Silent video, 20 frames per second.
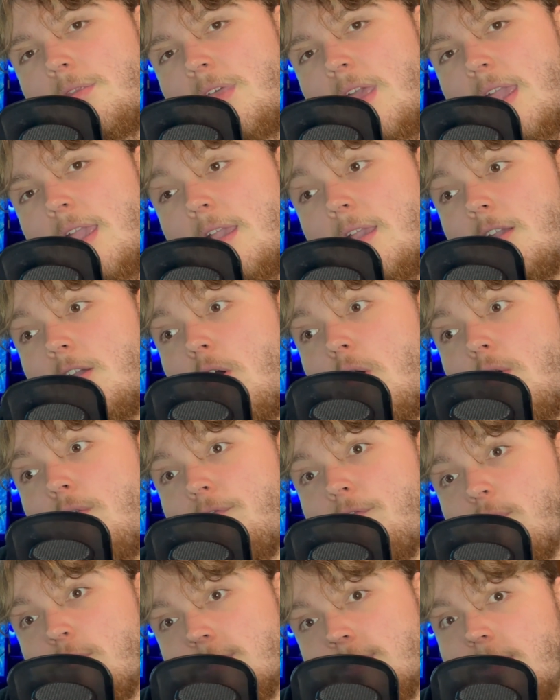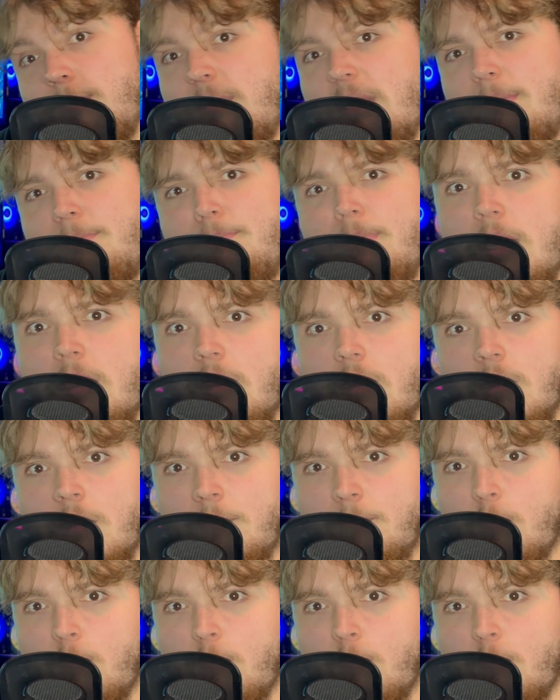they go for something bigger,